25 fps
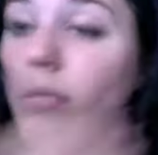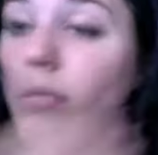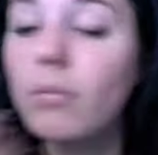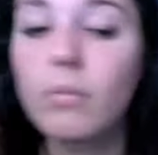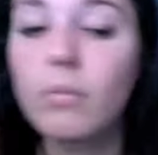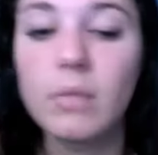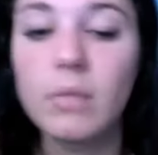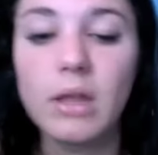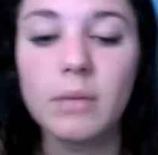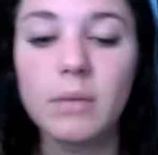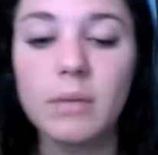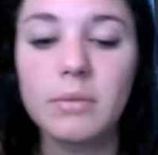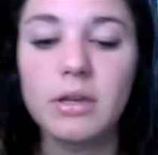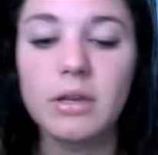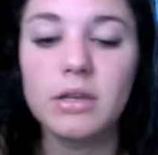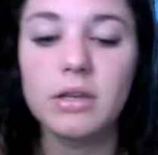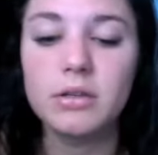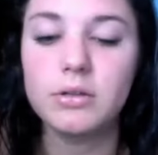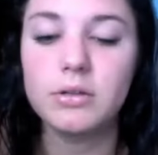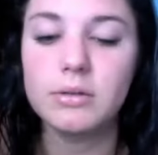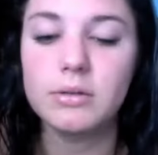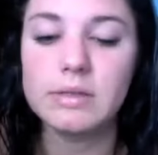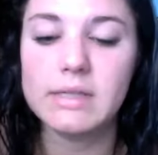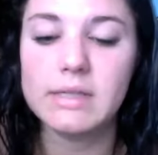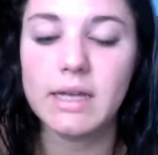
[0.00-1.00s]
And I'm going to
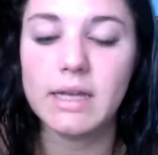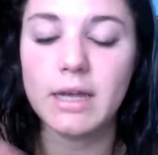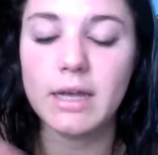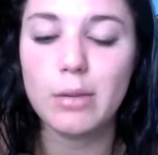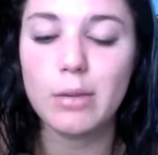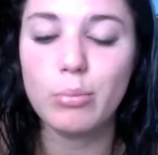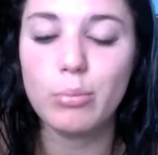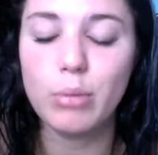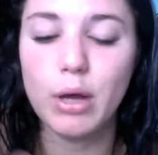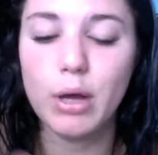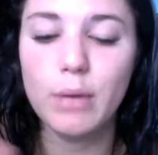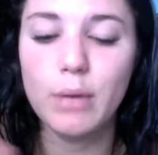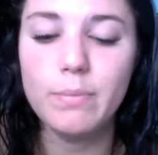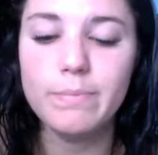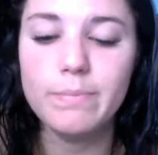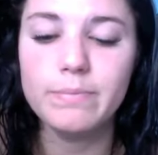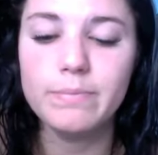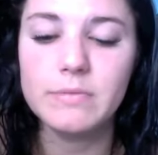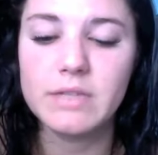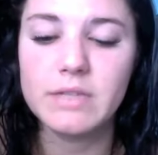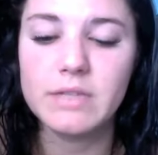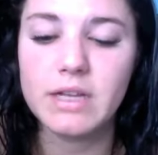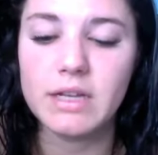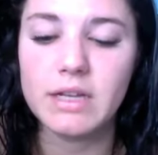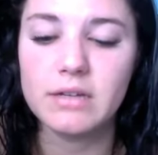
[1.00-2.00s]
do a second pump
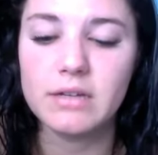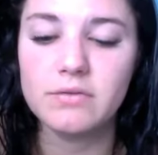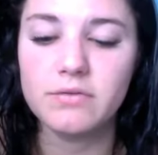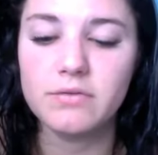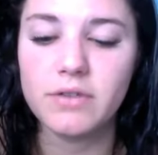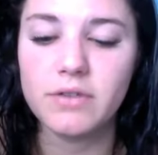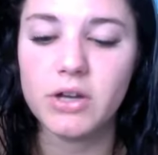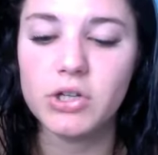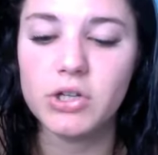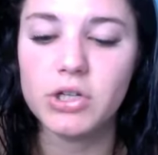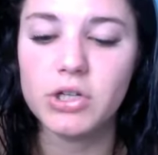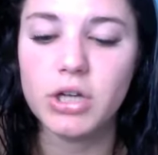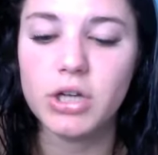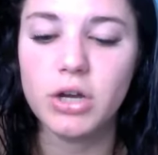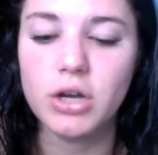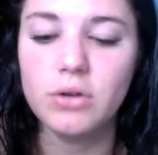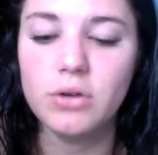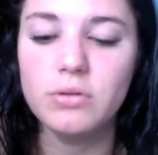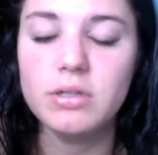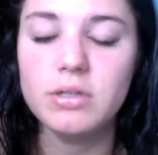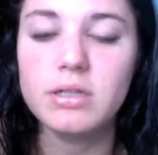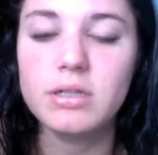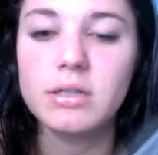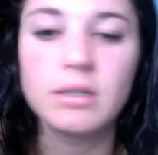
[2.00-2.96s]
to get a fresh coat.